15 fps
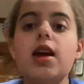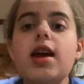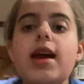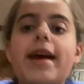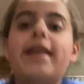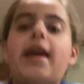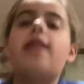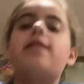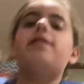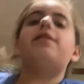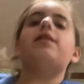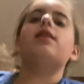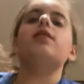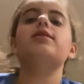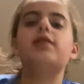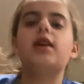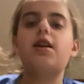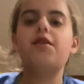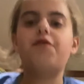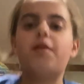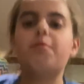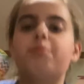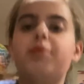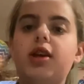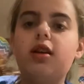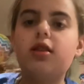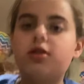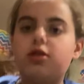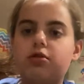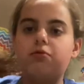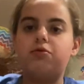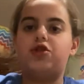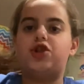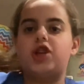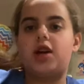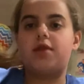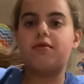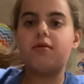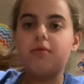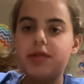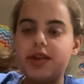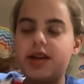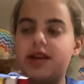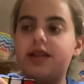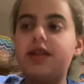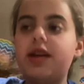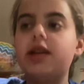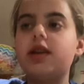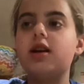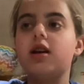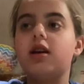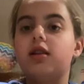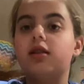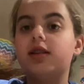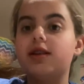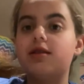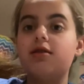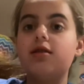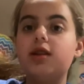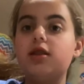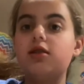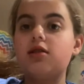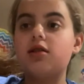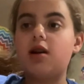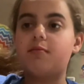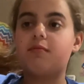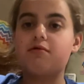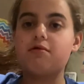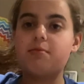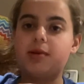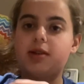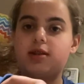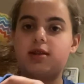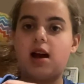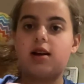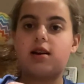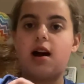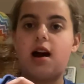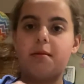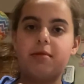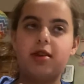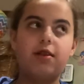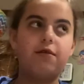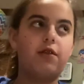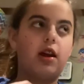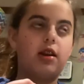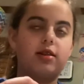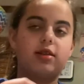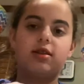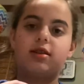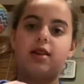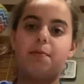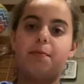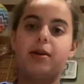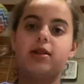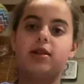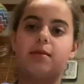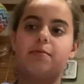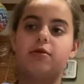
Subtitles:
And anything I say, if I'm being too general with anything, literally look up Rubiks.com and they've got a step-by-step